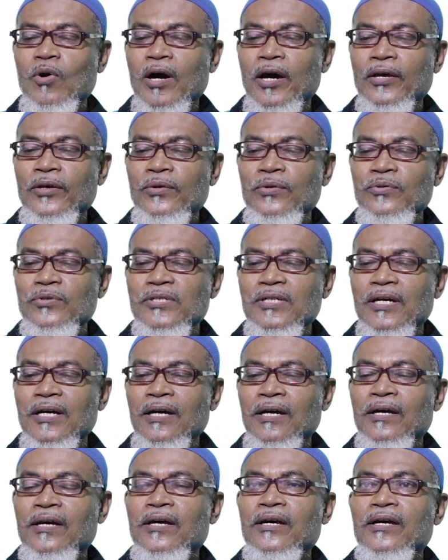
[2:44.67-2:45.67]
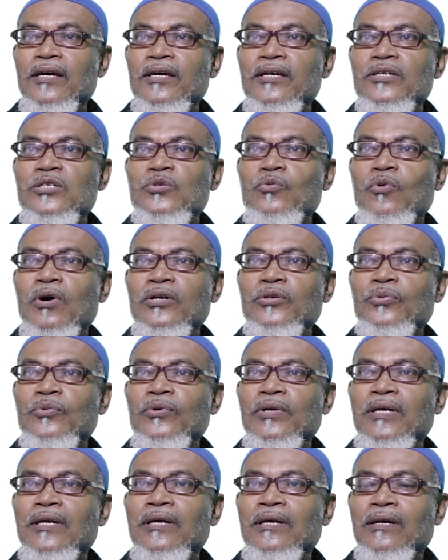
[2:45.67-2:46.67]
to a user, is
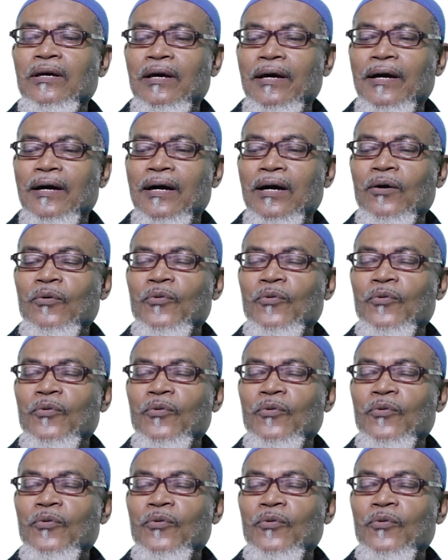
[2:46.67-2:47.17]
what we